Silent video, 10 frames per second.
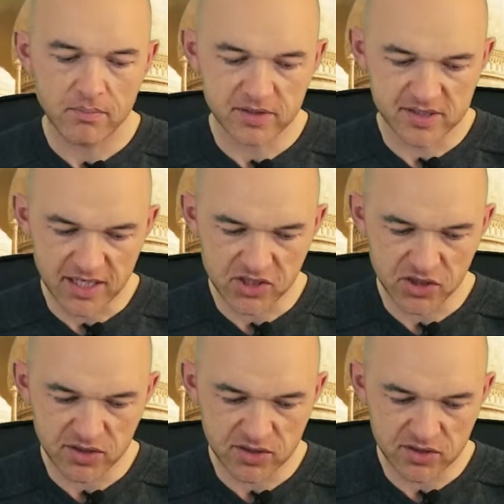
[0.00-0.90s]

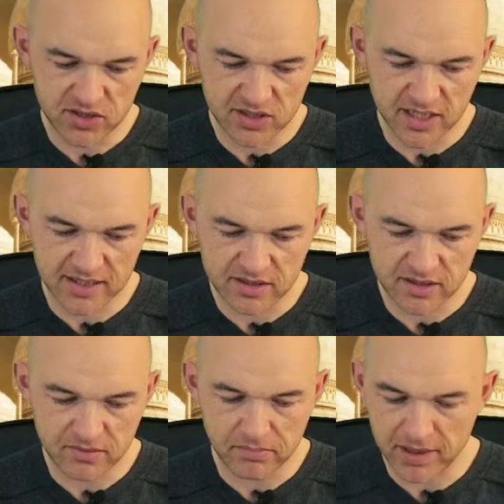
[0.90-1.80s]
possessions,
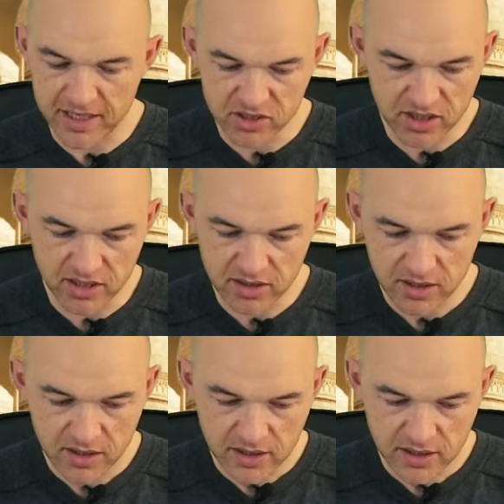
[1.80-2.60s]
centered, pleasure,